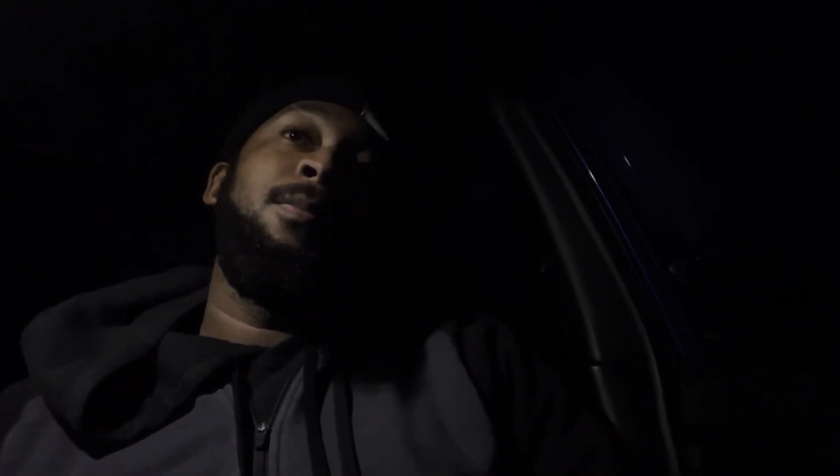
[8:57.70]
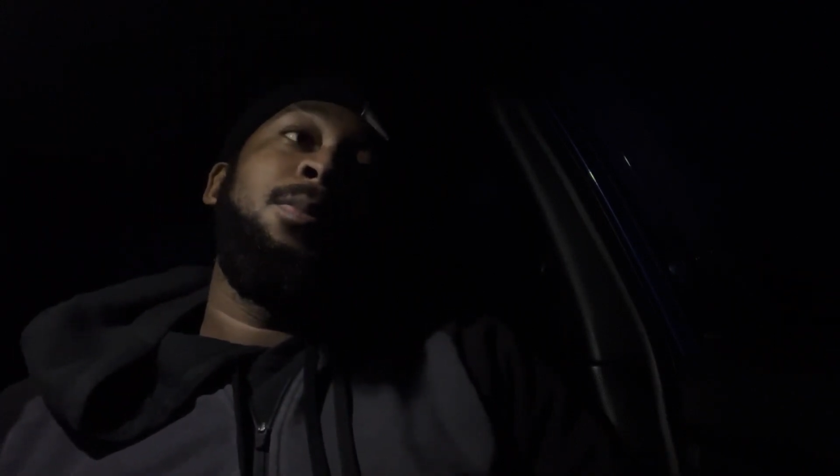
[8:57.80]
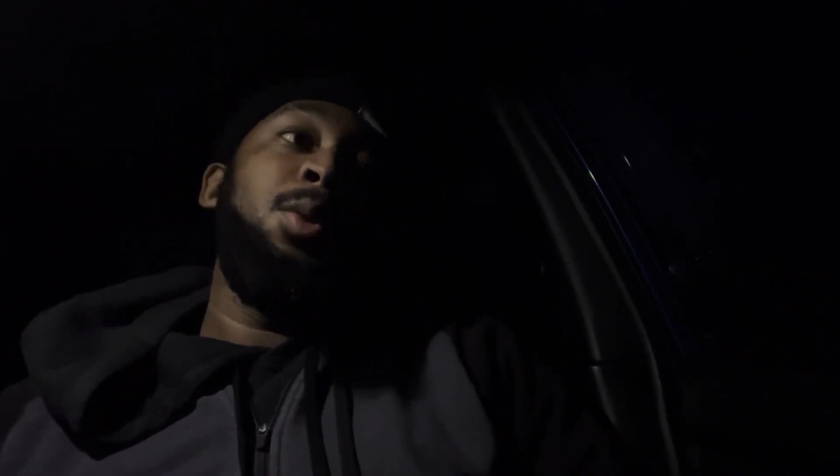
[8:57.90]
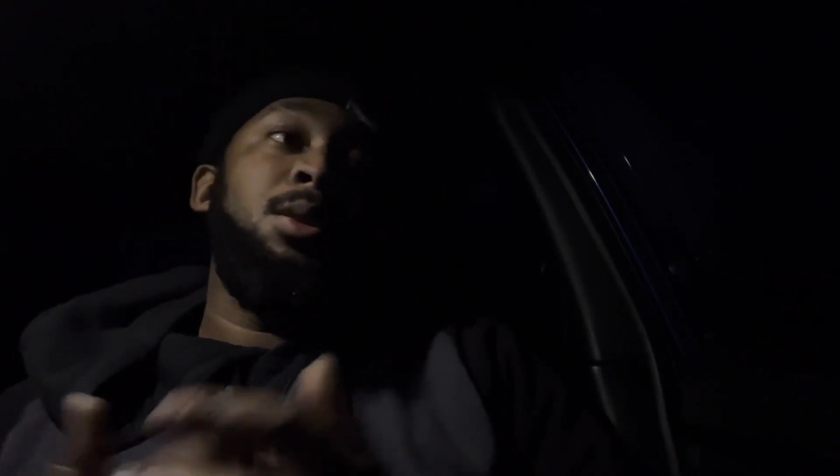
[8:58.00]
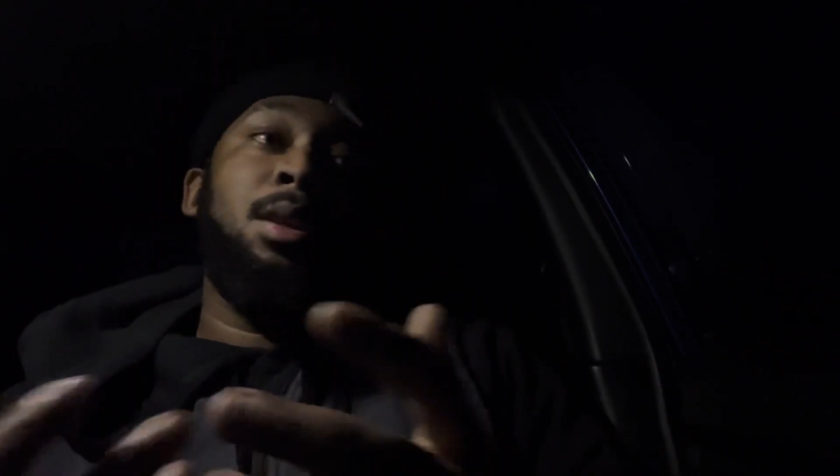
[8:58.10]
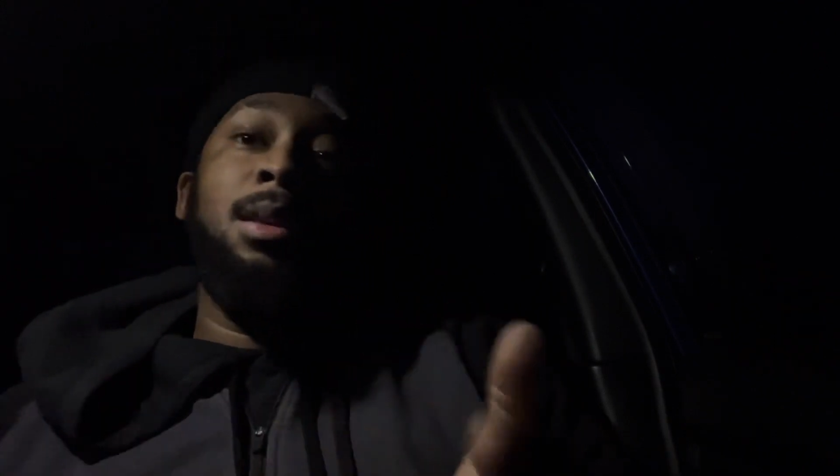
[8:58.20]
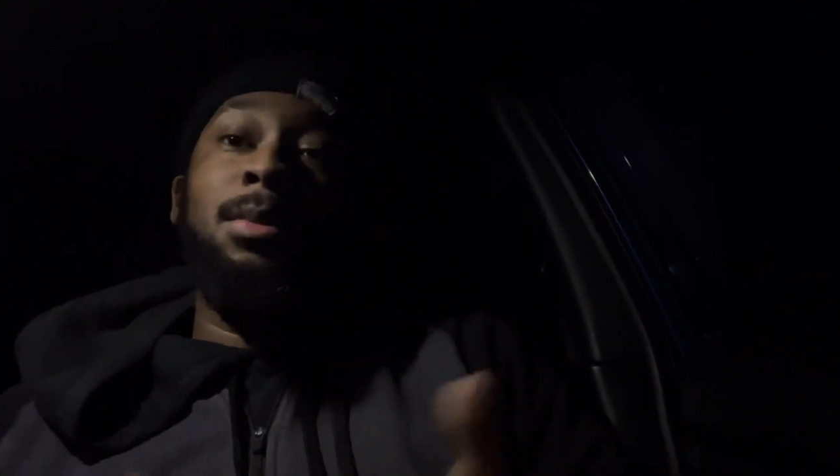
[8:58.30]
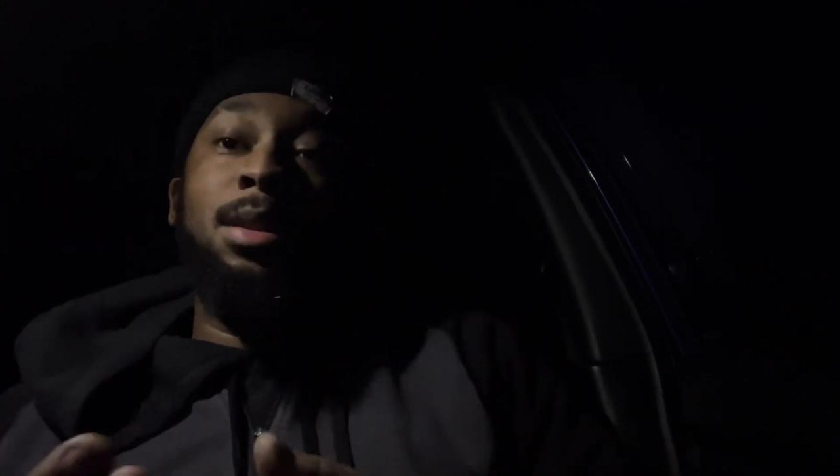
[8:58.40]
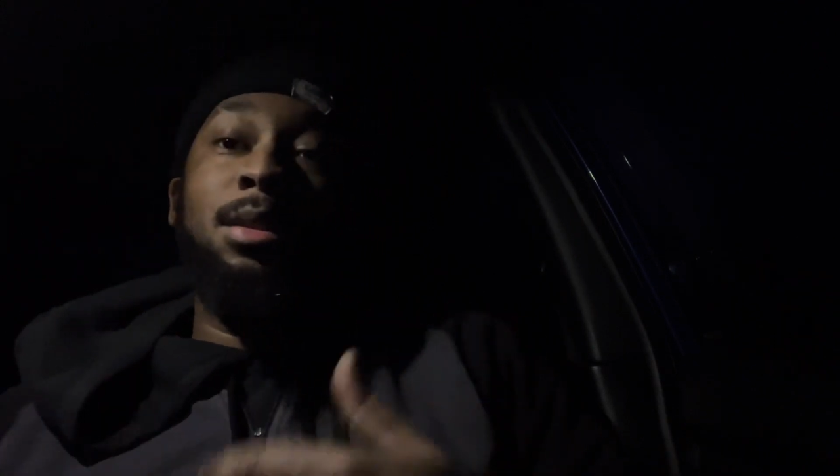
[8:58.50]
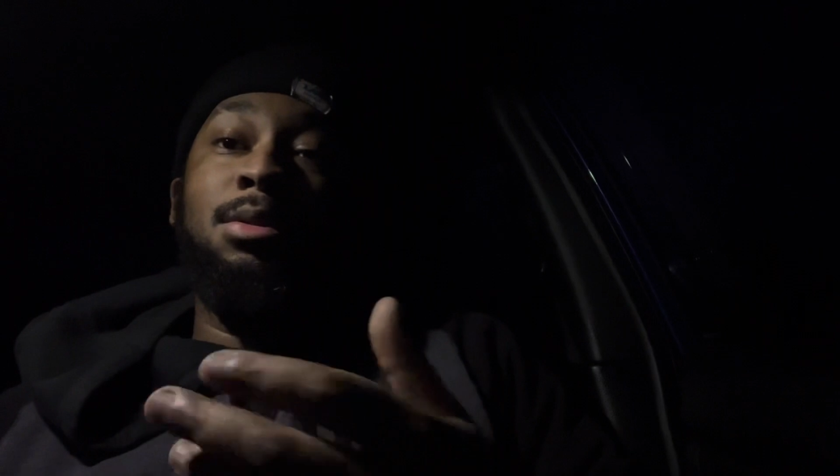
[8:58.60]
we're gonna keep
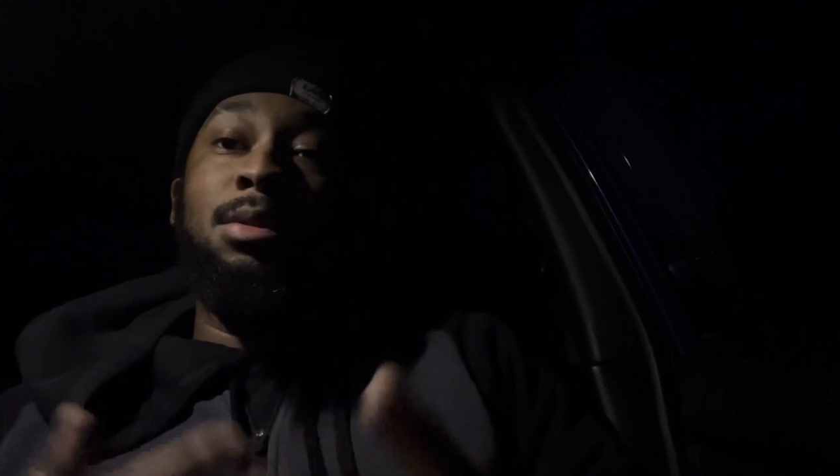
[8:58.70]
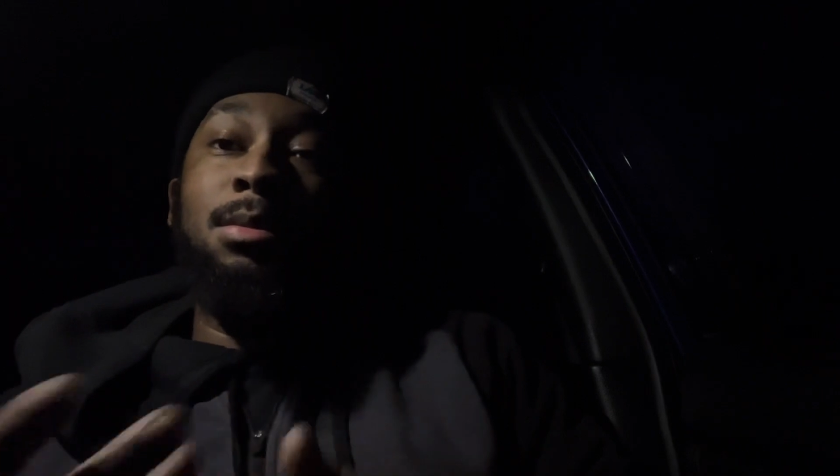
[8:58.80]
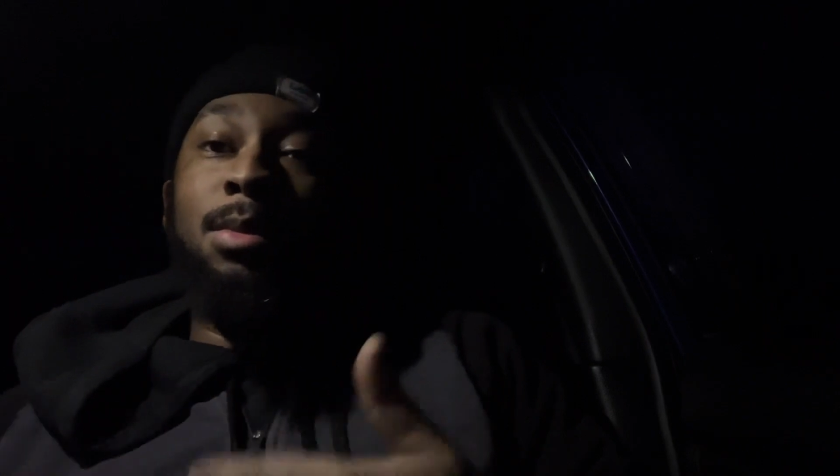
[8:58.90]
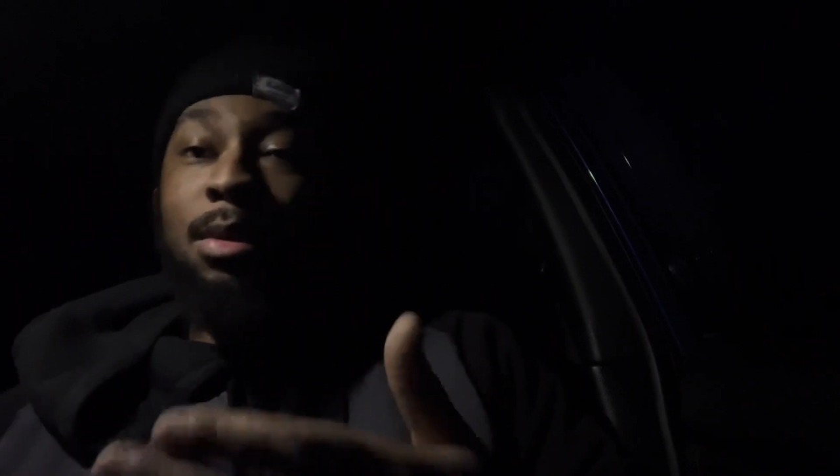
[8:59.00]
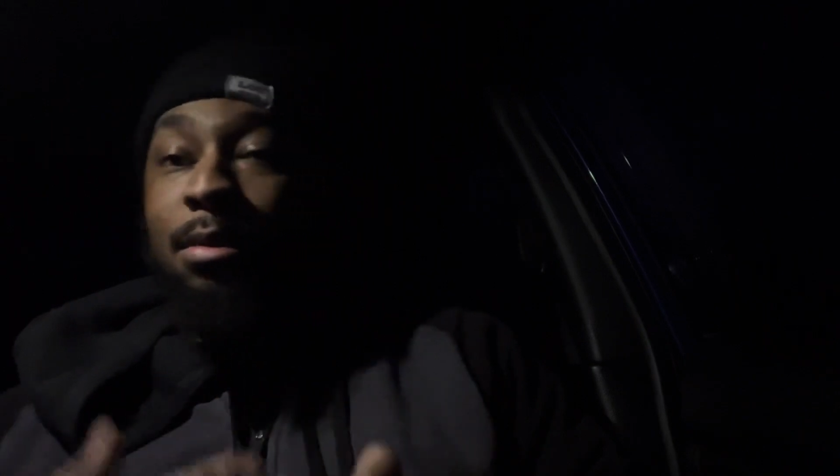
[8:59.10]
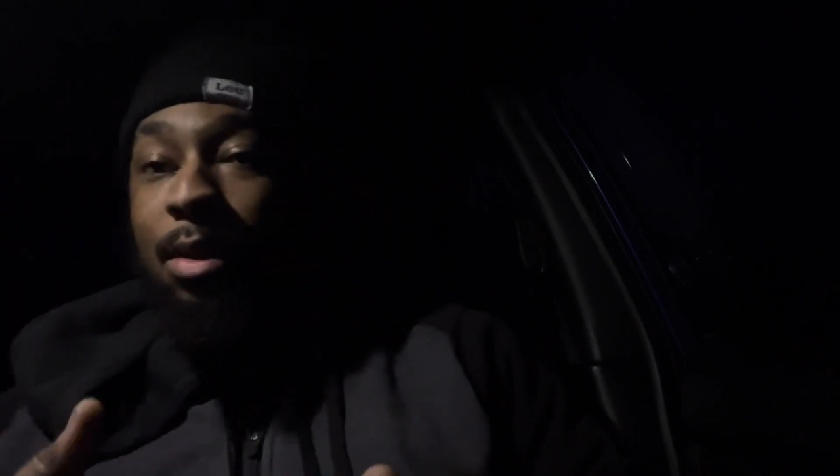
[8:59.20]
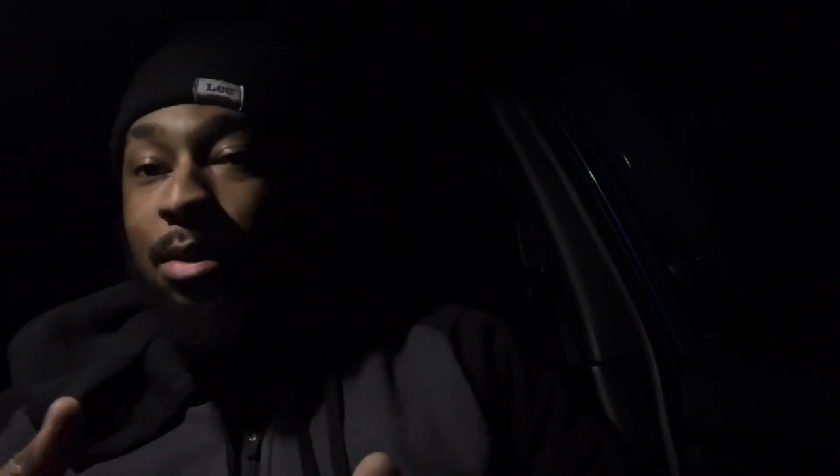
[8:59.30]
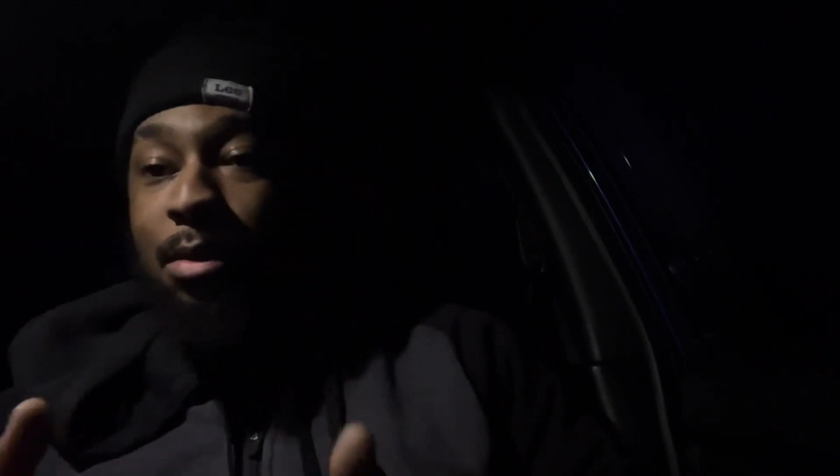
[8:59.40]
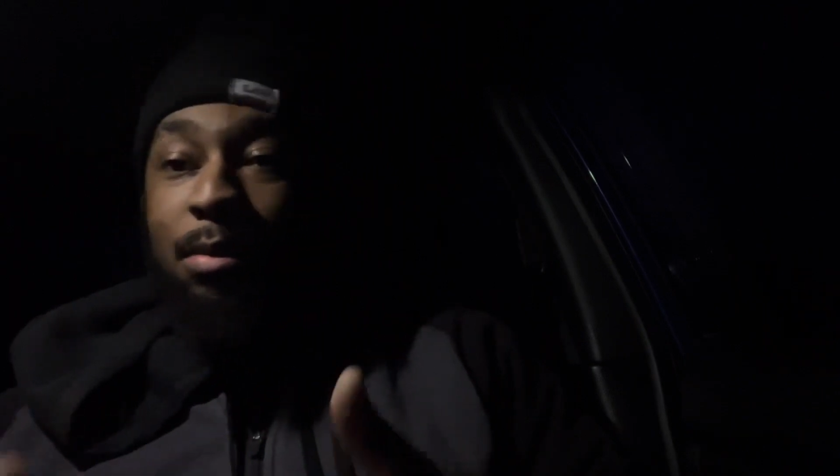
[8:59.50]
this YouTube on the road.